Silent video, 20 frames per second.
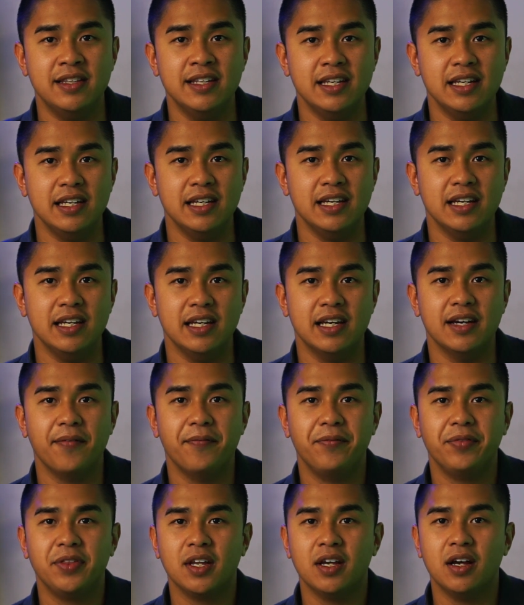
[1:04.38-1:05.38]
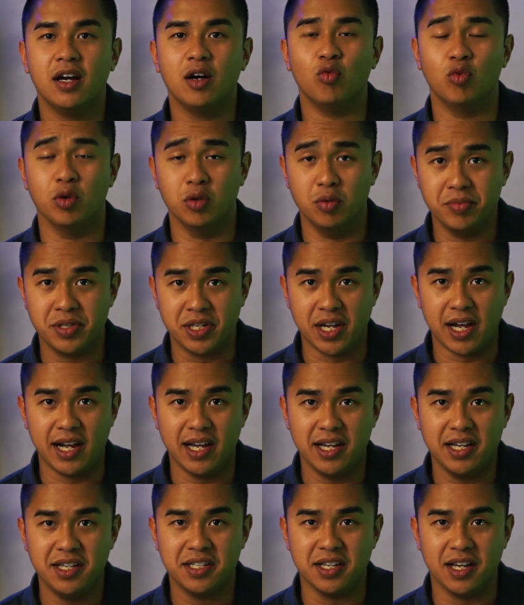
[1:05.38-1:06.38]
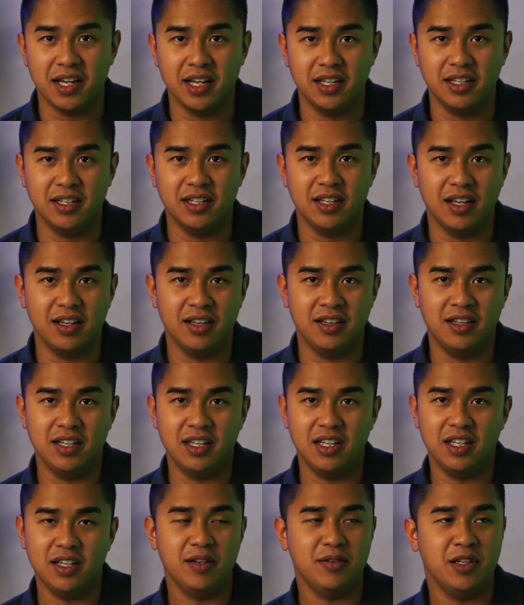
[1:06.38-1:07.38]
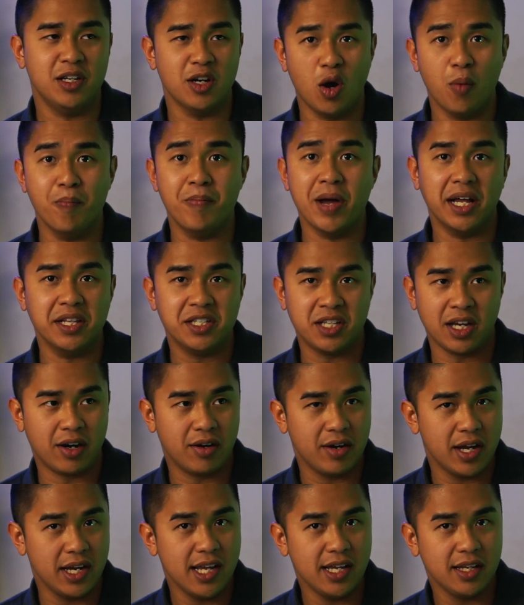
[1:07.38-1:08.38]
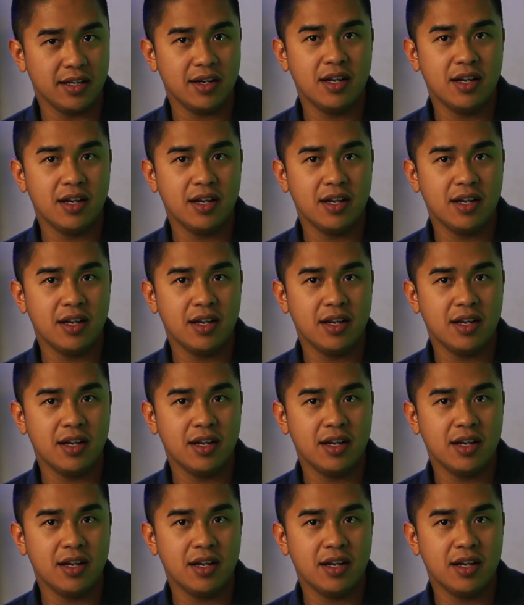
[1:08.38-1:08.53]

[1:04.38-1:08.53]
the room size and the beds that are in it.